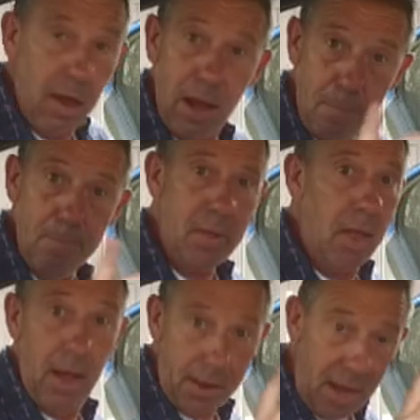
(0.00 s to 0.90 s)

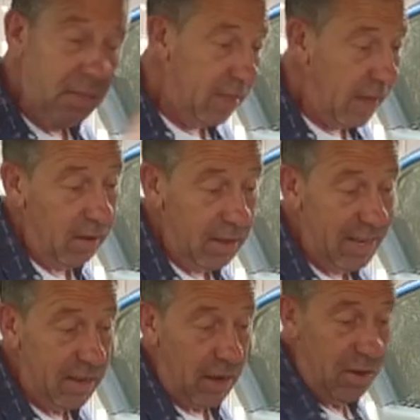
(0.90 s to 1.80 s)
Another thing I
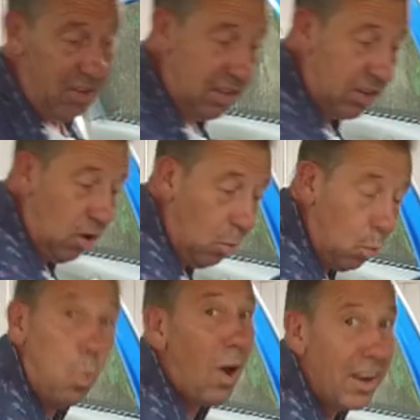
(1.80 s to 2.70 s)
did notice, it's got
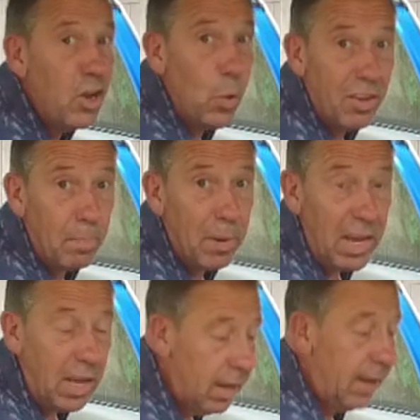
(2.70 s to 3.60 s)
one USB.